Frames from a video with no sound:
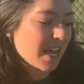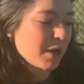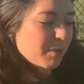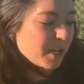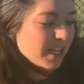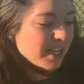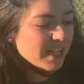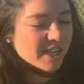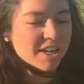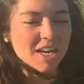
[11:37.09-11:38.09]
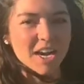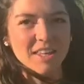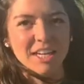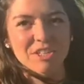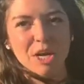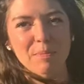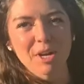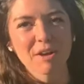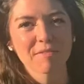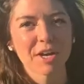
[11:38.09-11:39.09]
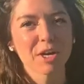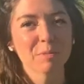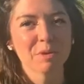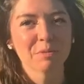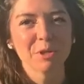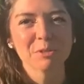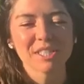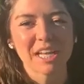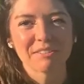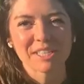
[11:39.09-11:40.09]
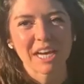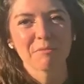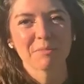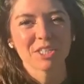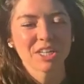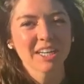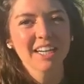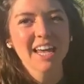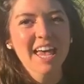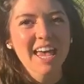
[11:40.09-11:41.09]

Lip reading: and I put it in here and then I drop it off at Urban Roots downtown Michigan